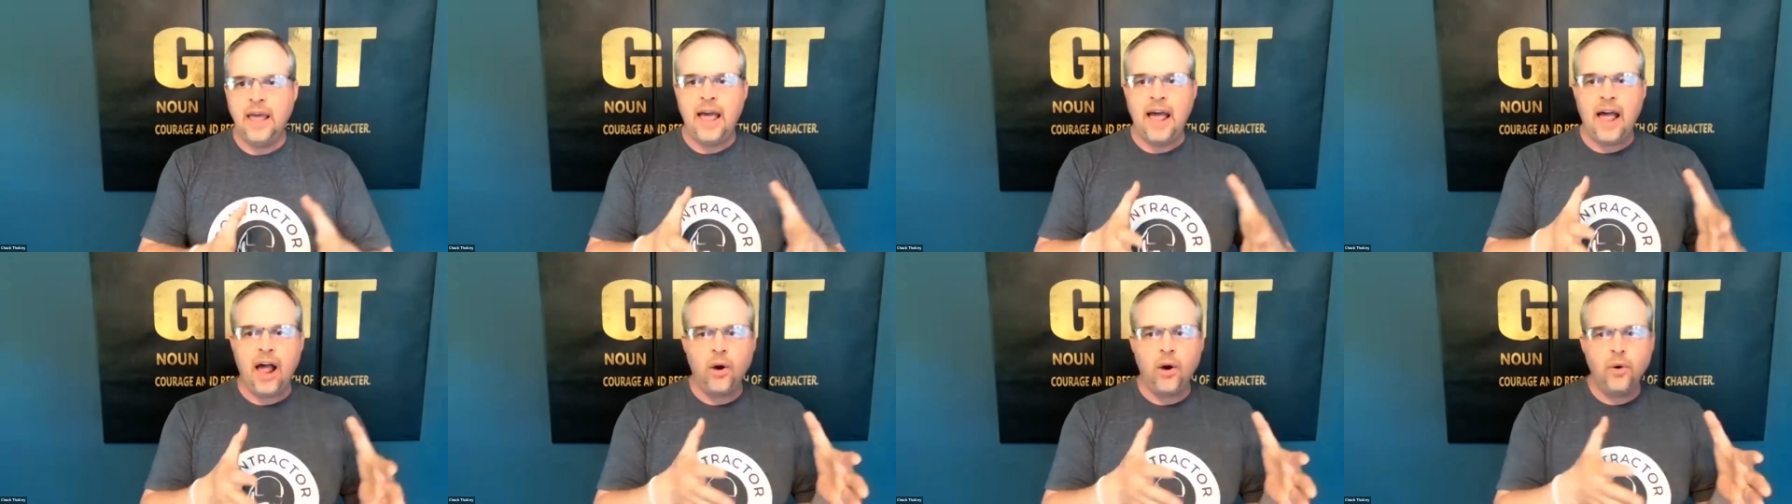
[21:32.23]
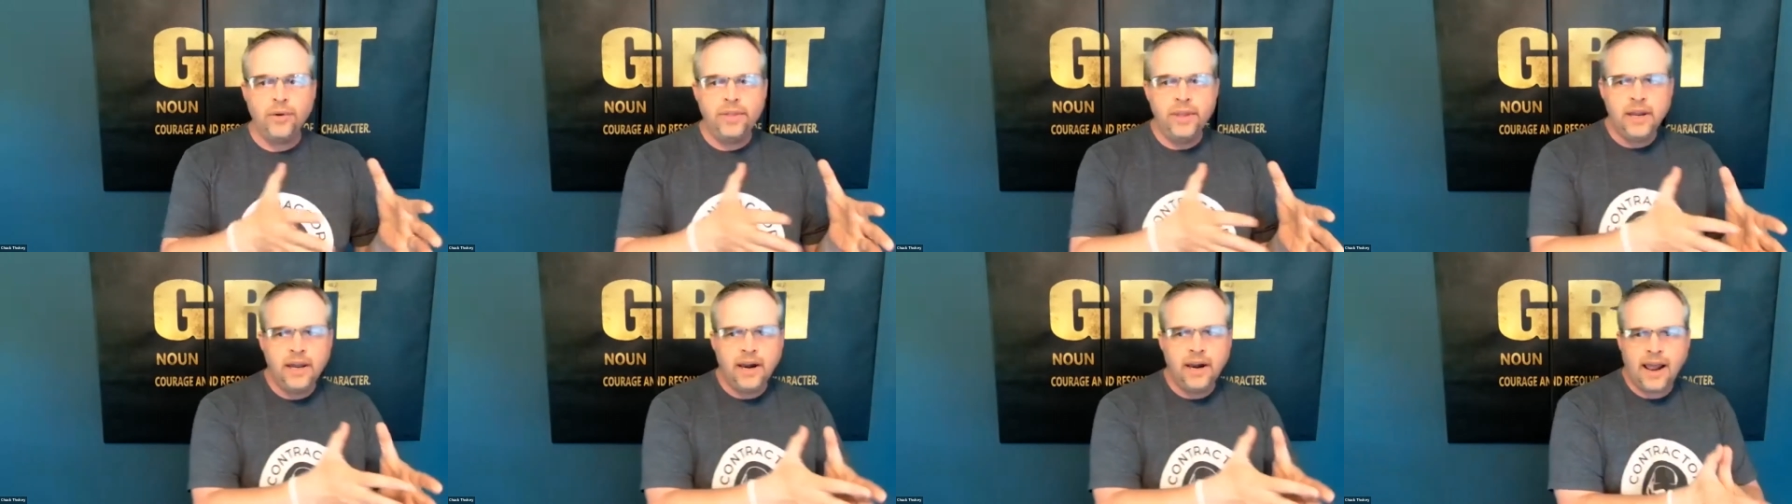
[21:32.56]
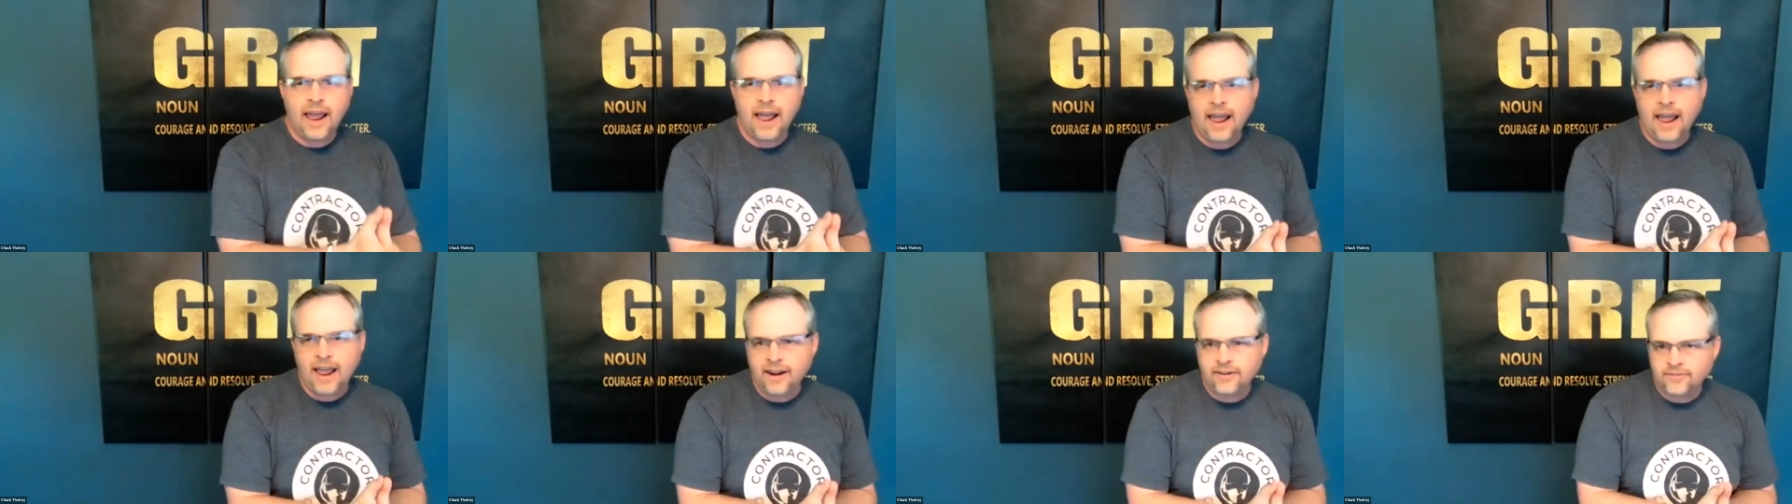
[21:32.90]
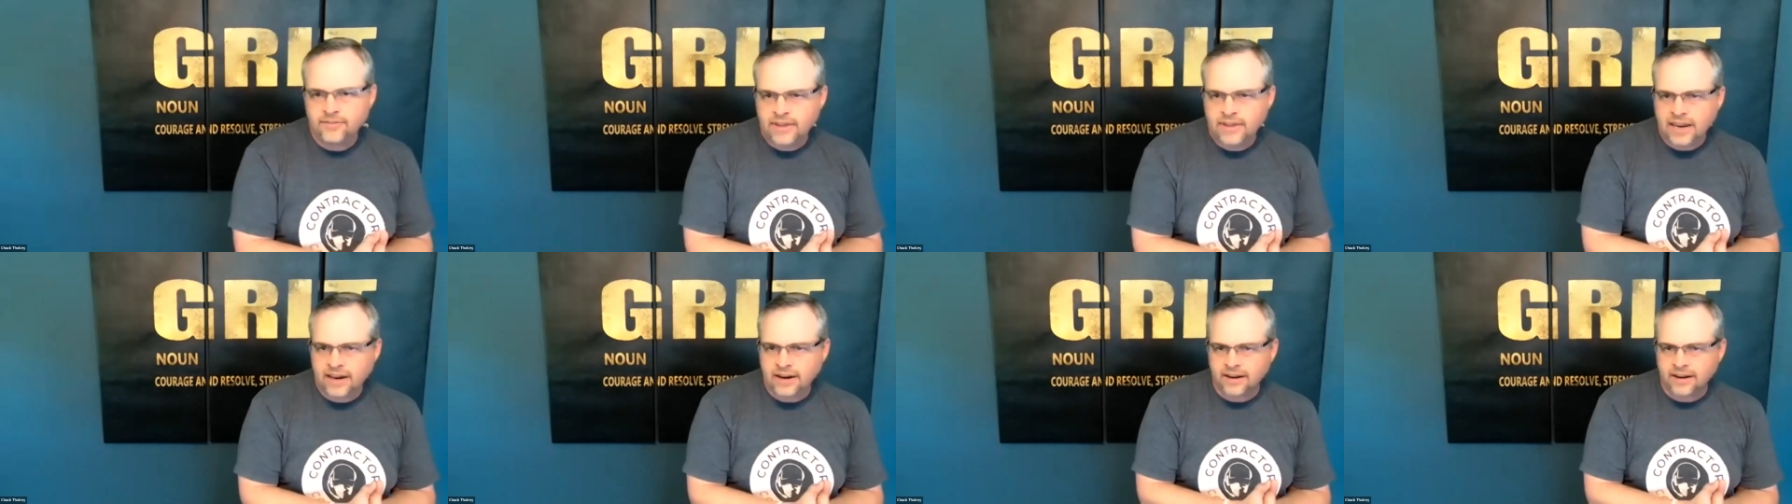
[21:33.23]
How are they going to
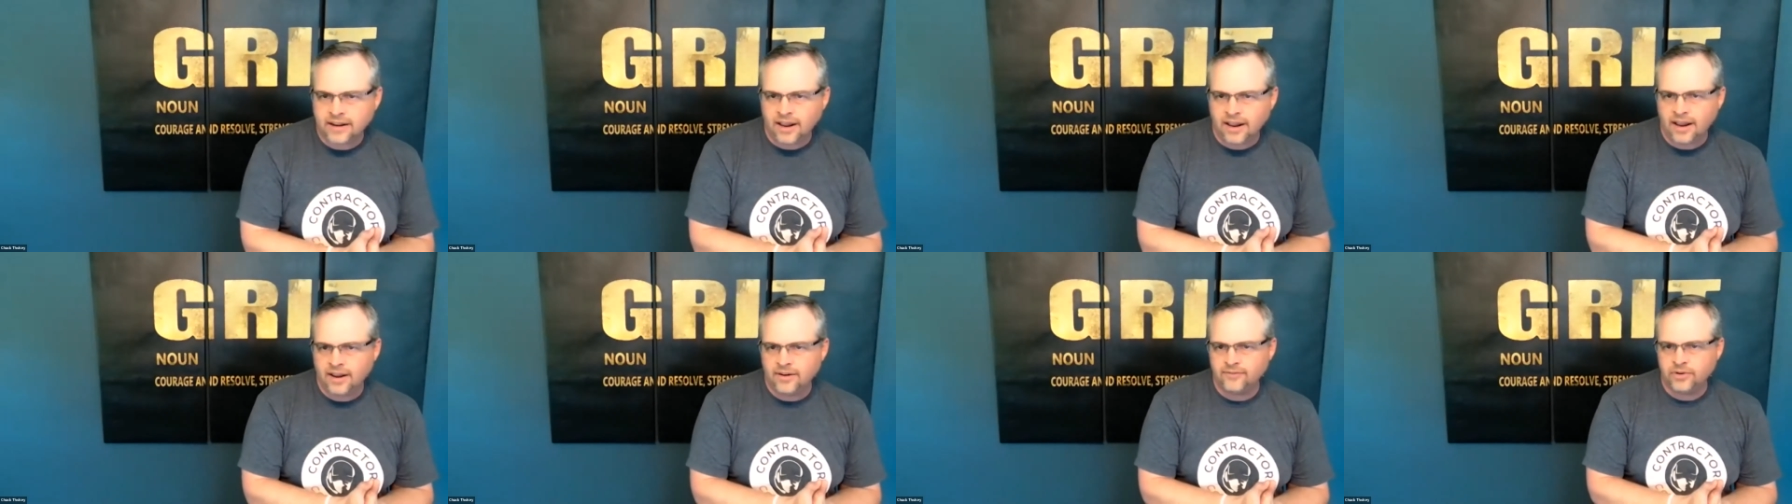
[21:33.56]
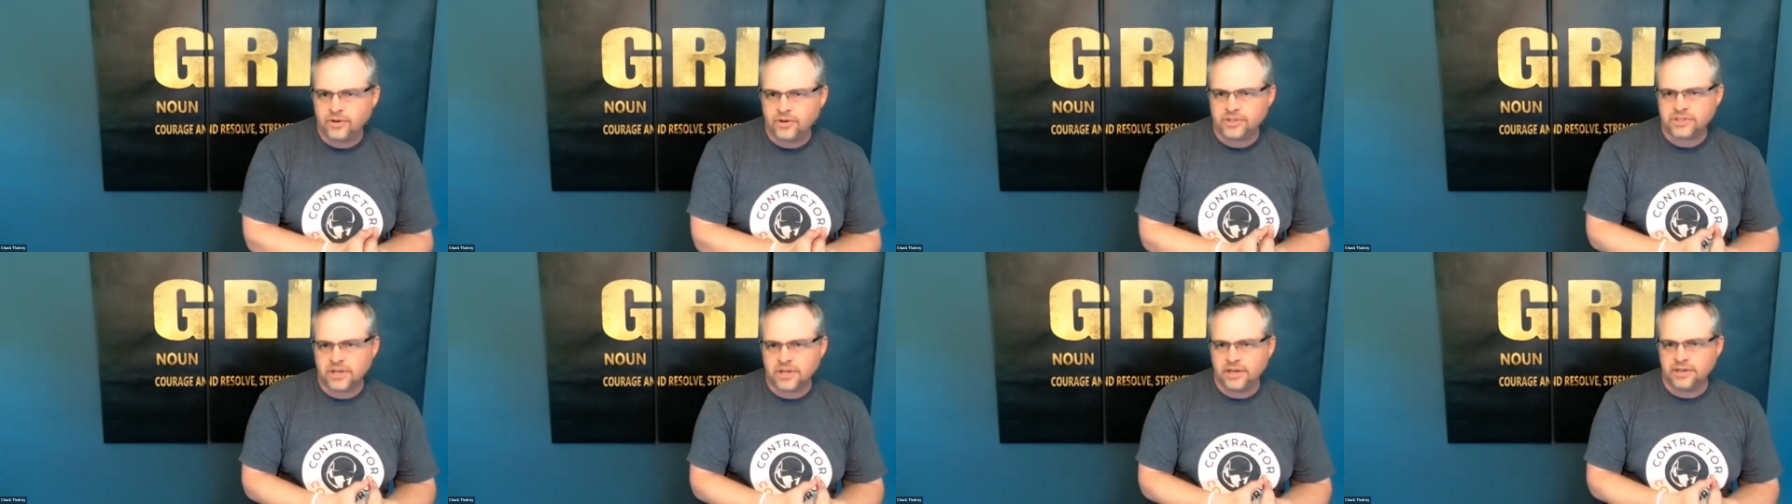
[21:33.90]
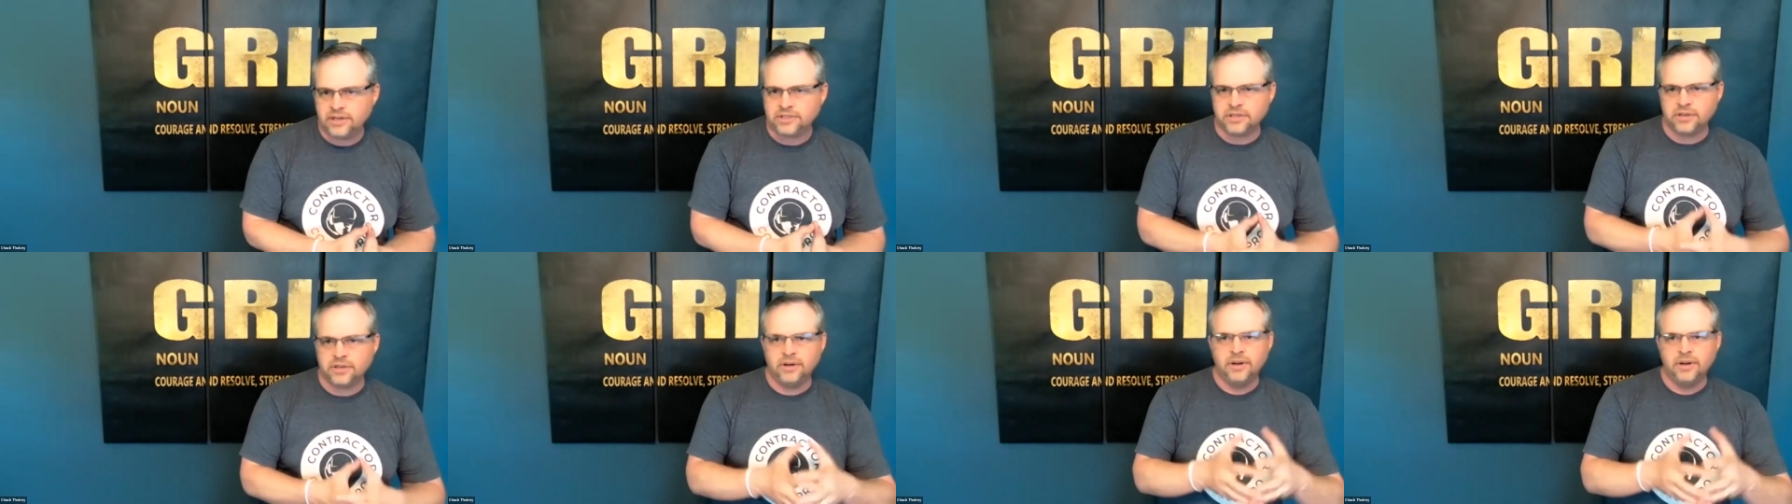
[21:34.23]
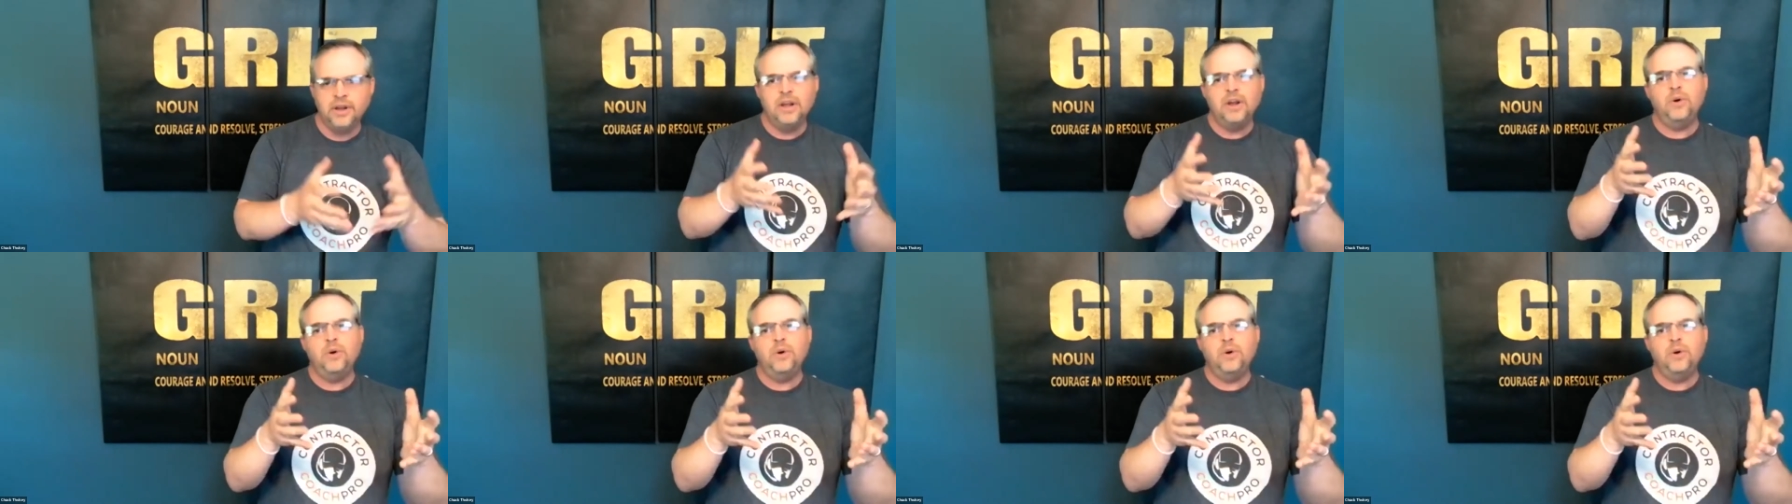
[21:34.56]
have that conversation?